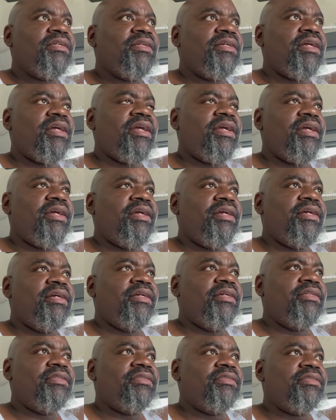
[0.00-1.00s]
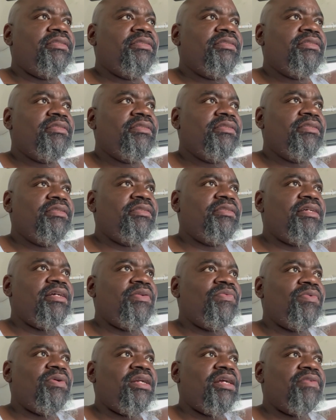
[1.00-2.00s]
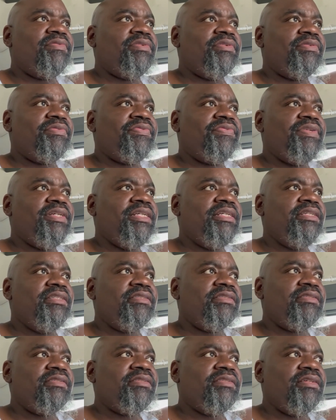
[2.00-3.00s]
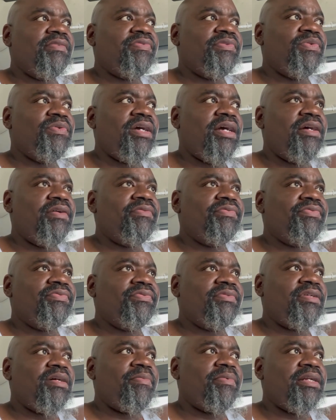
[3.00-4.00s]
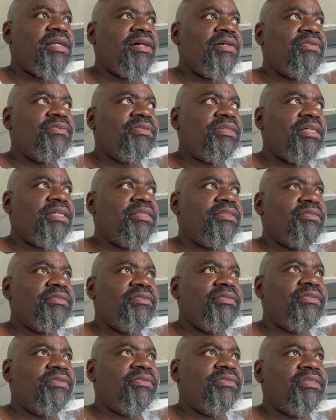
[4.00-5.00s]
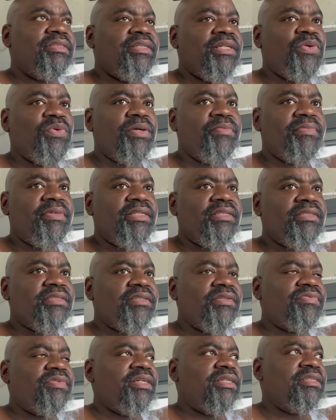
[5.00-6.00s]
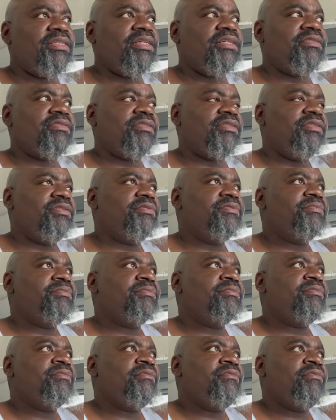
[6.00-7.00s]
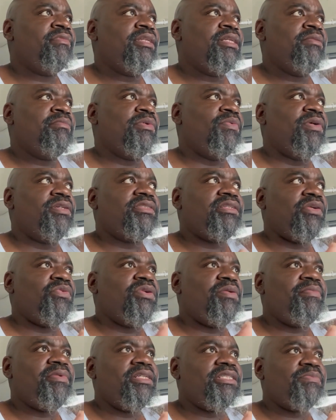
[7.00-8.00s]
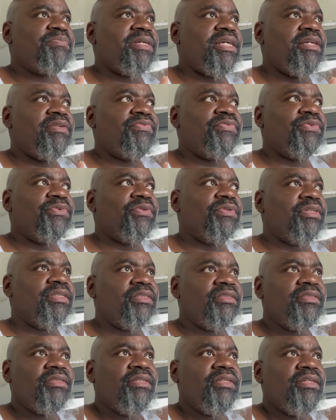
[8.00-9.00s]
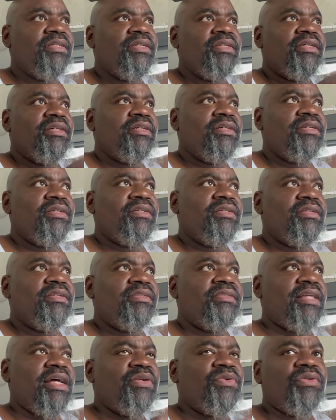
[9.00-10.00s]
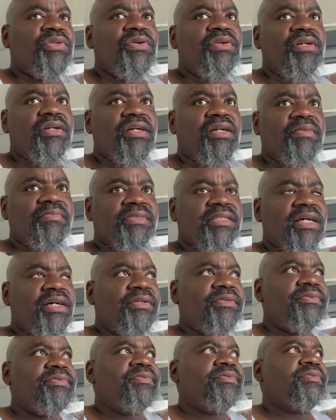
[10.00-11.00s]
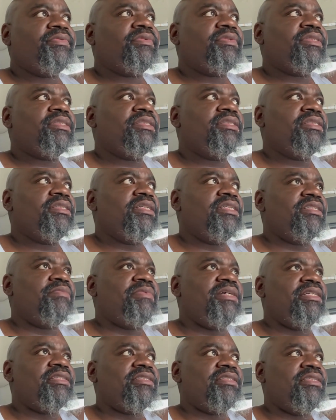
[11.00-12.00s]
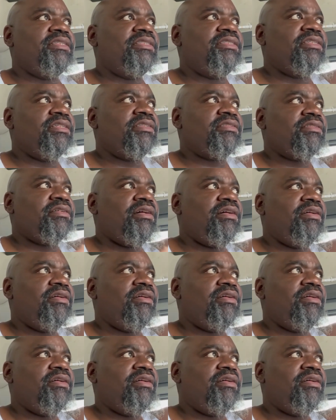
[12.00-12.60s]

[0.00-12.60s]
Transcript: And then whatever fees and stuff you have coming out, like, the equipment and stuff like that. So, but once your equipment is paid for, that no longer comes out. It's basically just